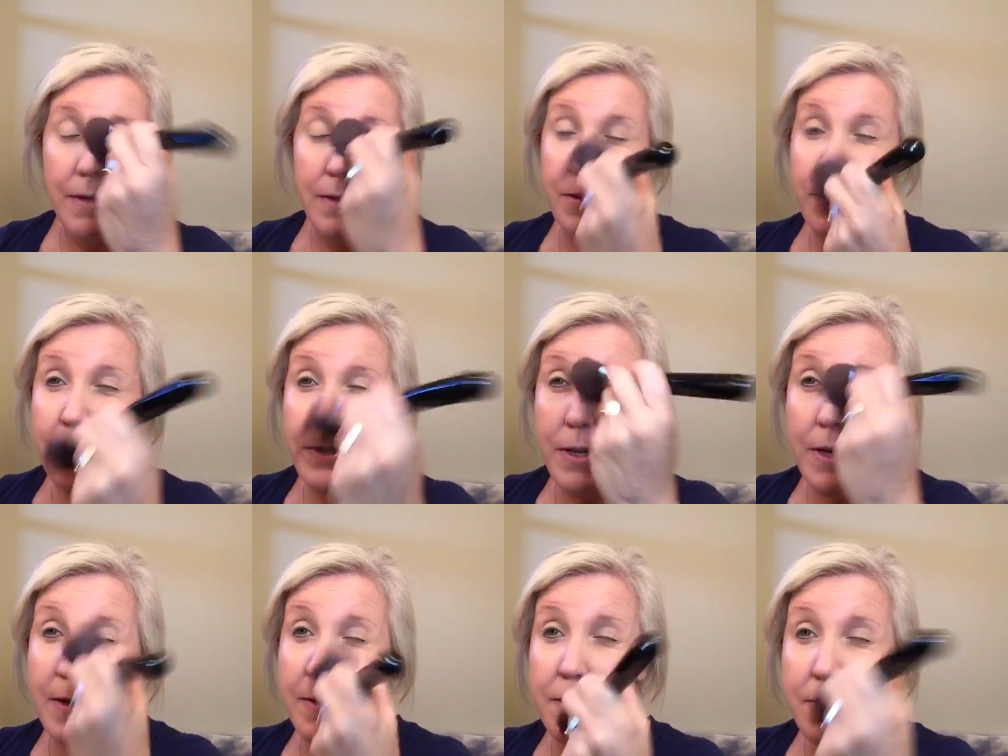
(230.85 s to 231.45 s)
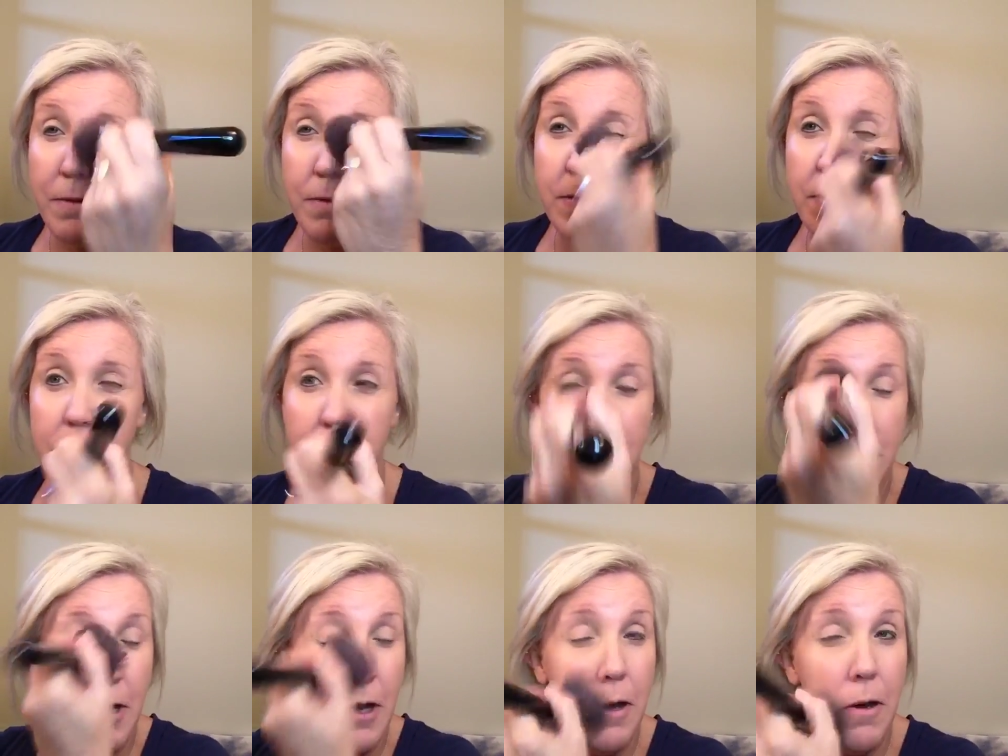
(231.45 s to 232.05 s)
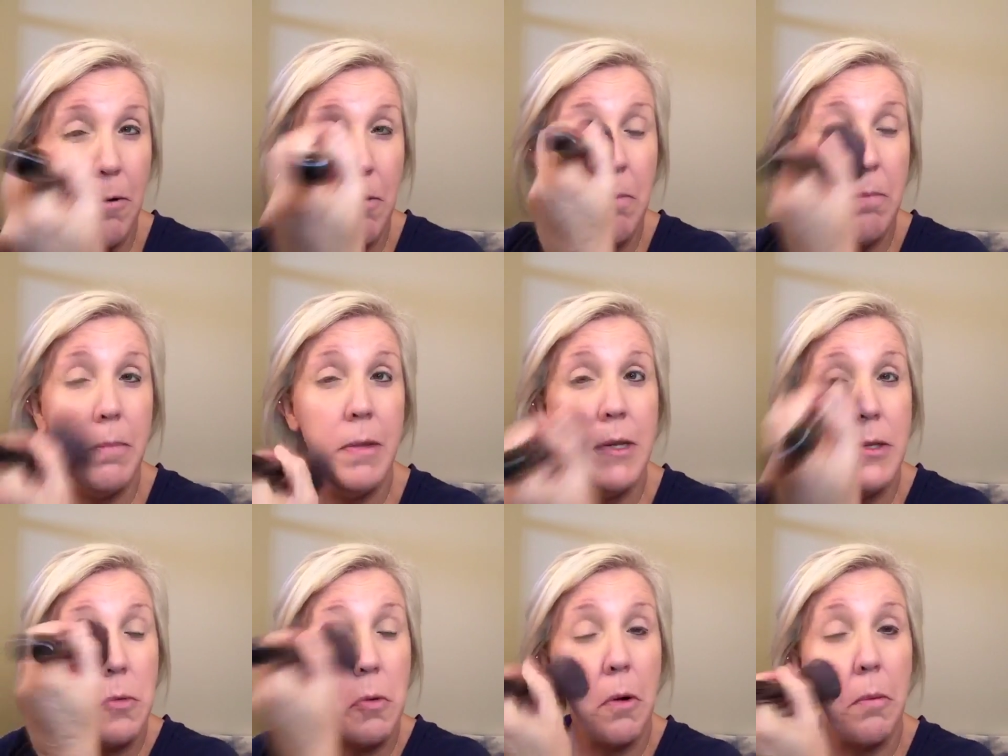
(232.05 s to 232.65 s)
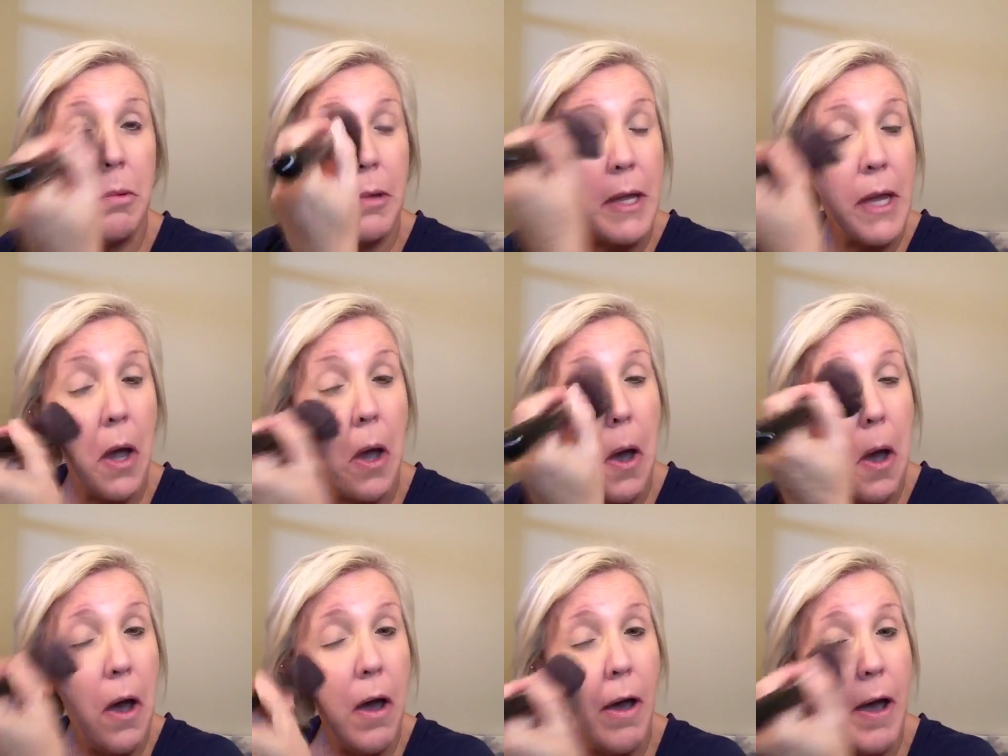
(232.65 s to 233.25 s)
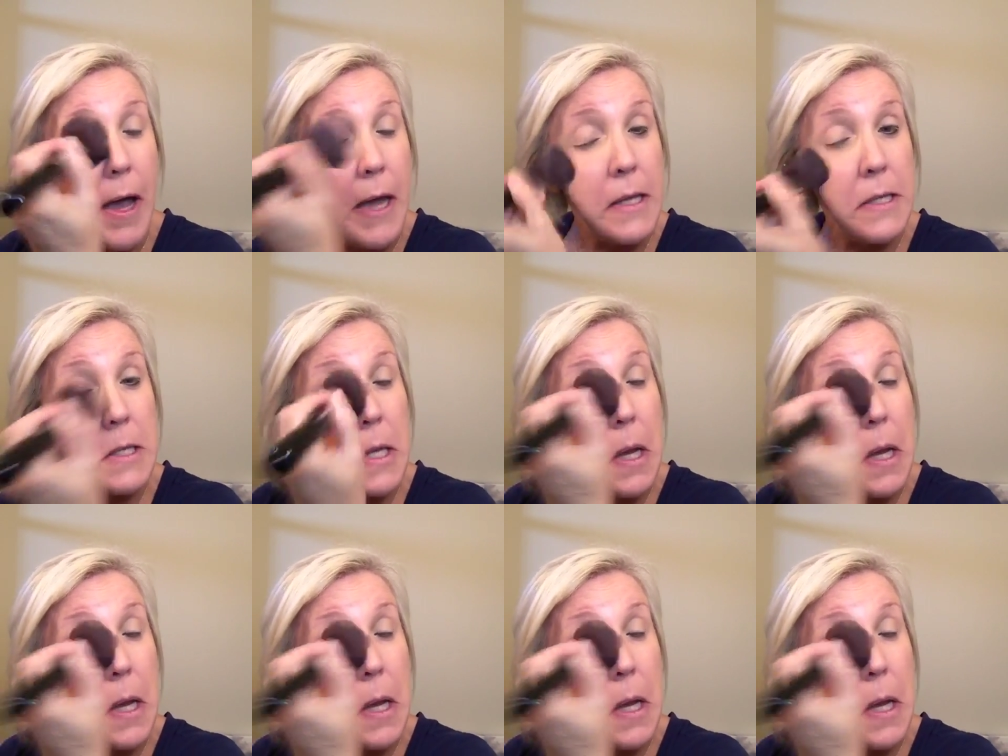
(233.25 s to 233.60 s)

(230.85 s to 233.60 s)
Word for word: Just so miserably hot.